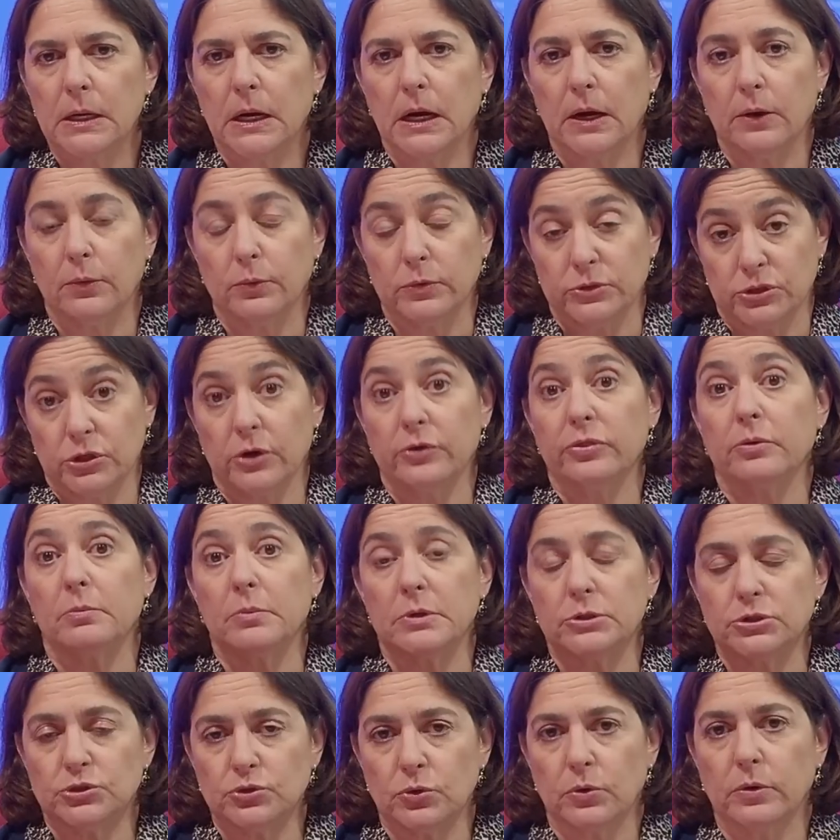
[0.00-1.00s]
which are the
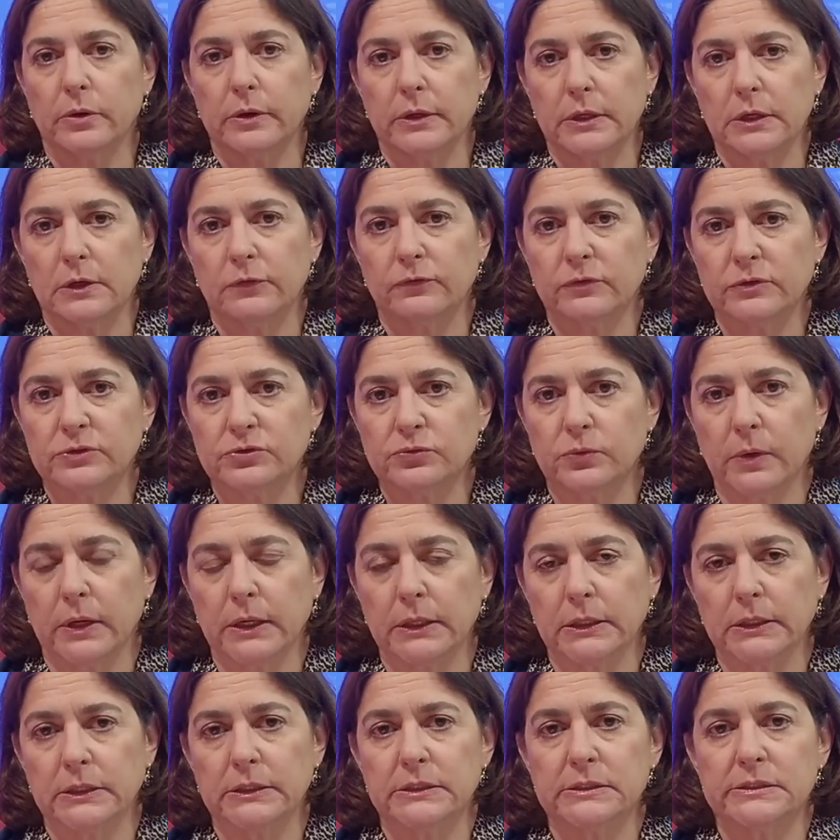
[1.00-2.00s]
majority of
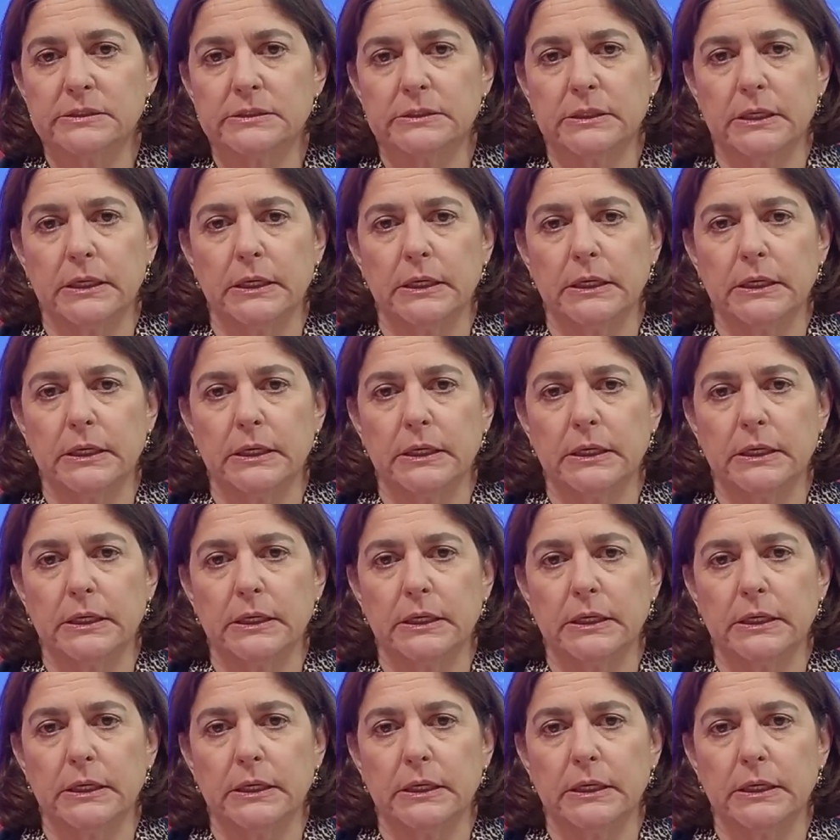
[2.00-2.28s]
Israelis,